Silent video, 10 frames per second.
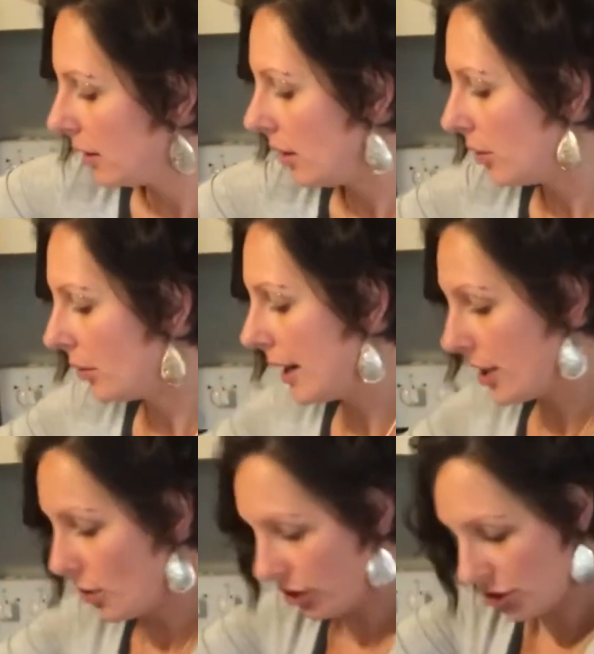All right.
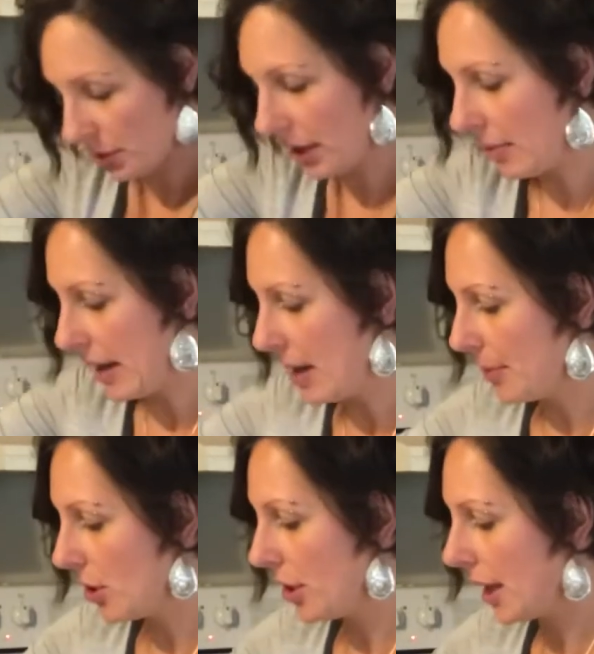Oh, I should really have my
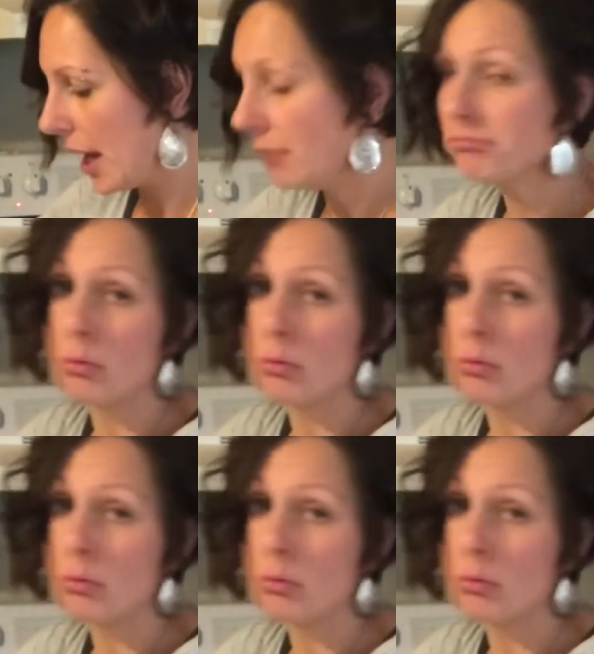apron on again.